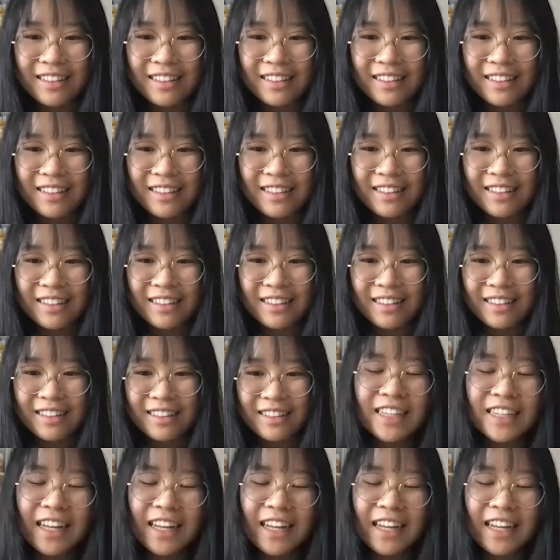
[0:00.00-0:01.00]

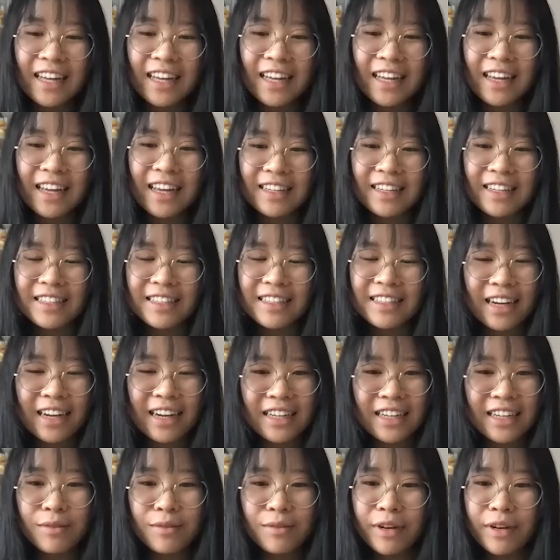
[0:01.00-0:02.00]
Taylah has
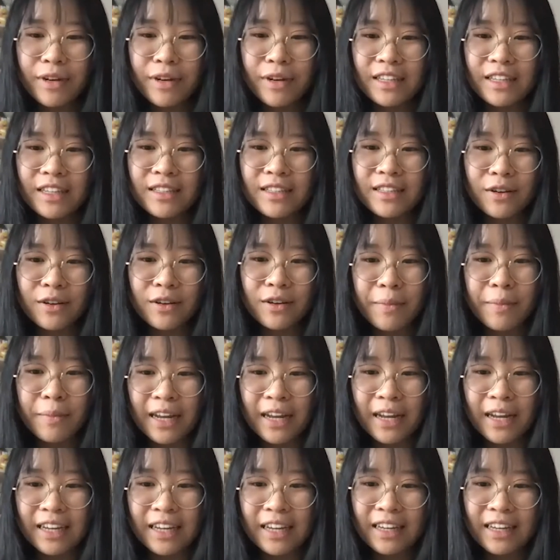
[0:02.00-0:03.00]
studied away in so
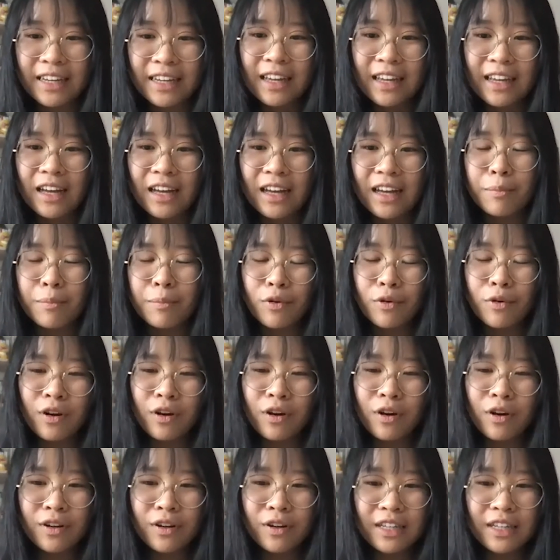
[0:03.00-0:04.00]
many
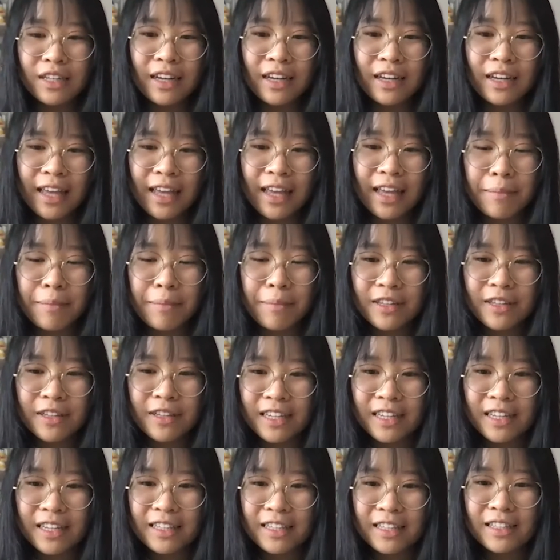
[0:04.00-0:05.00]
abroad
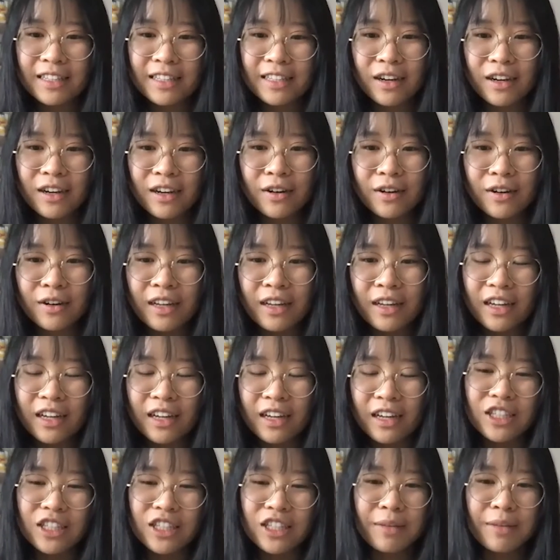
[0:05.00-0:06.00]
campuses,
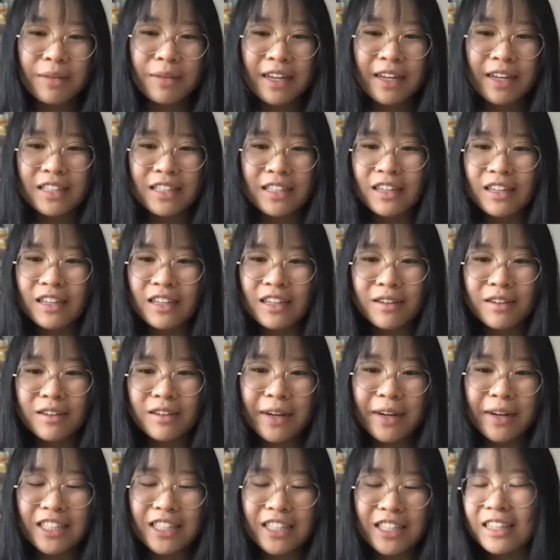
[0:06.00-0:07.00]
and she must learn
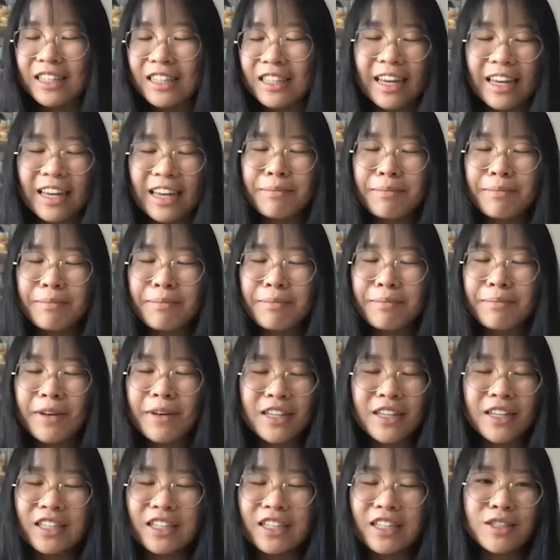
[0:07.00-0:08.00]
much and get
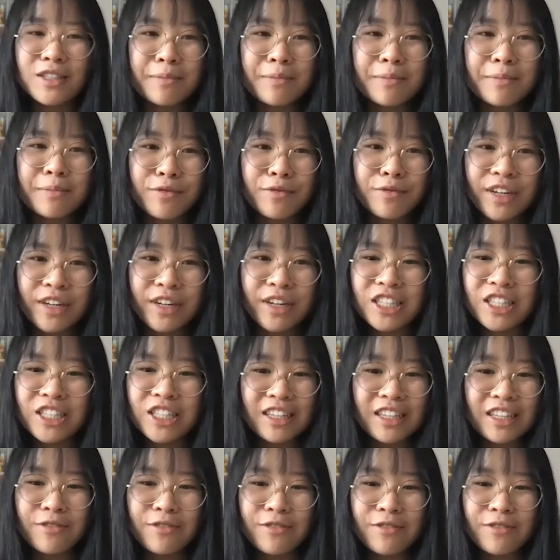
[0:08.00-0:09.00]
much
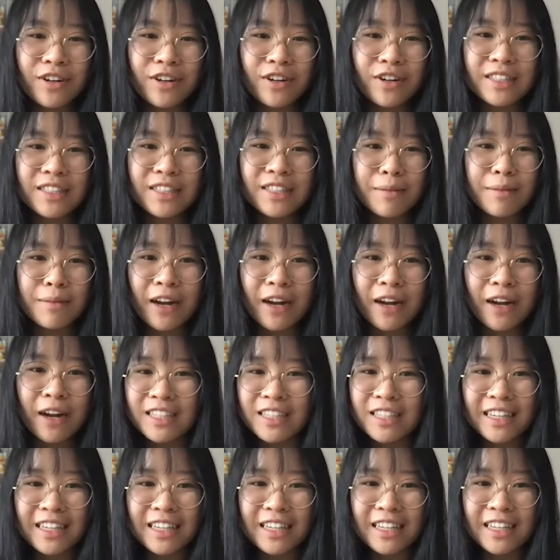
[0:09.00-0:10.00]
inspirations from their
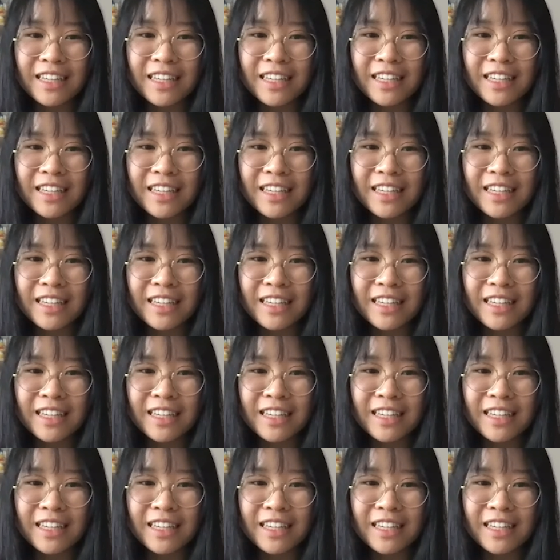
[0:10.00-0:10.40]
policies.